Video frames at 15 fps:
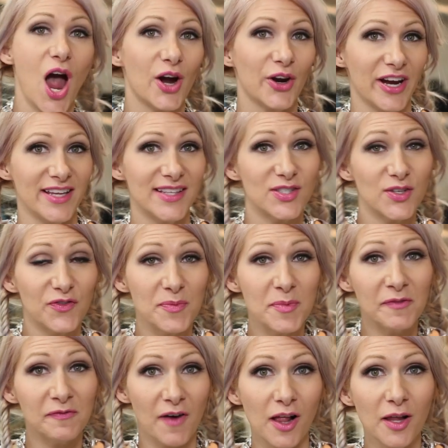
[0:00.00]
Alright, so if you've
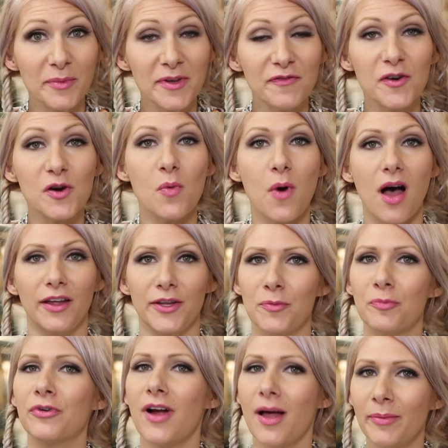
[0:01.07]
been following me for a while, you
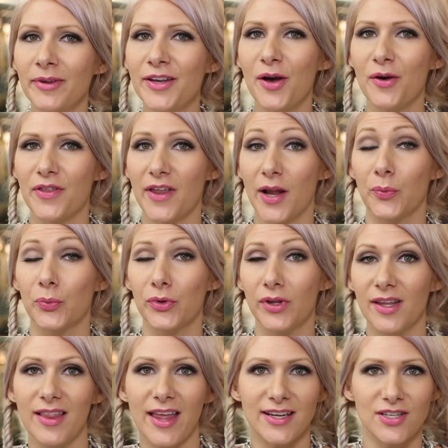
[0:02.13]
probably know that I
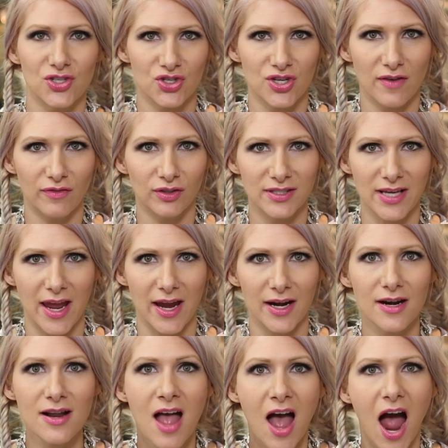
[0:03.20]
really like disheveled
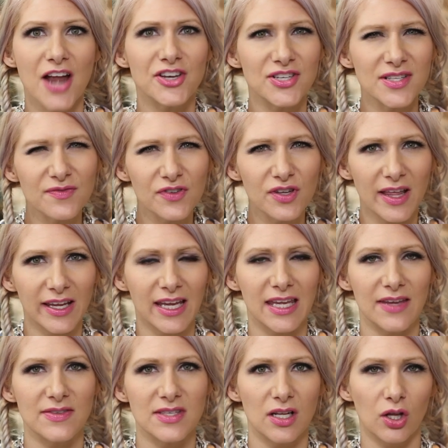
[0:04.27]
hair. I just feel like it
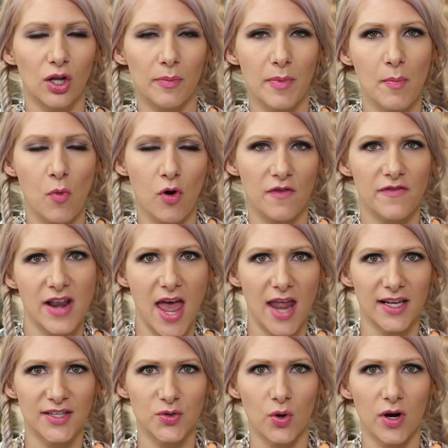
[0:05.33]
gives it a little bit more of an
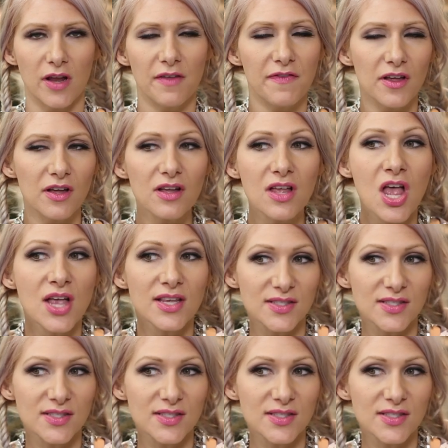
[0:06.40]
editorial feel.